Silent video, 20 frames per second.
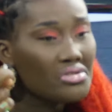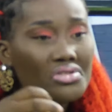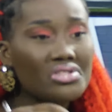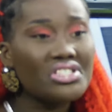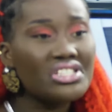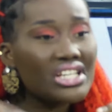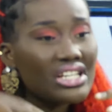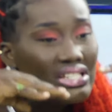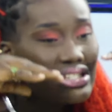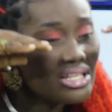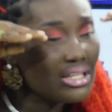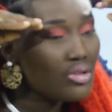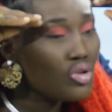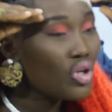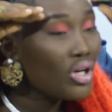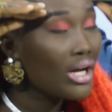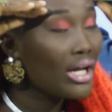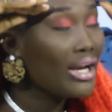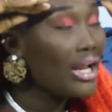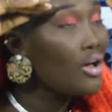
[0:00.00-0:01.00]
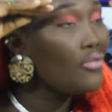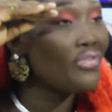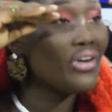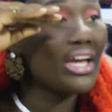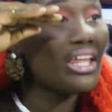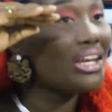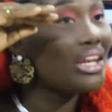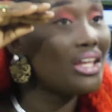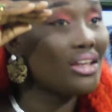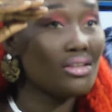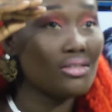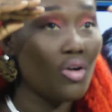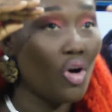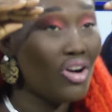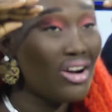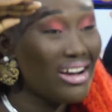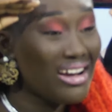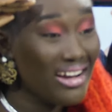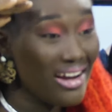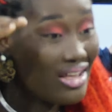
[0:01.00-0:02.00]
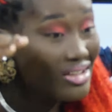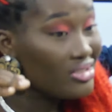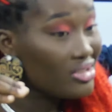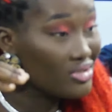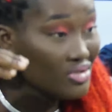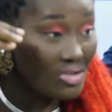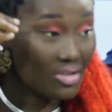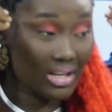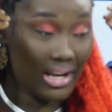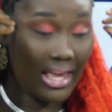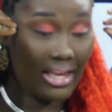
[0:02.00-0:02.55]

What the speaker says: Cheating, you can have any unnecessary,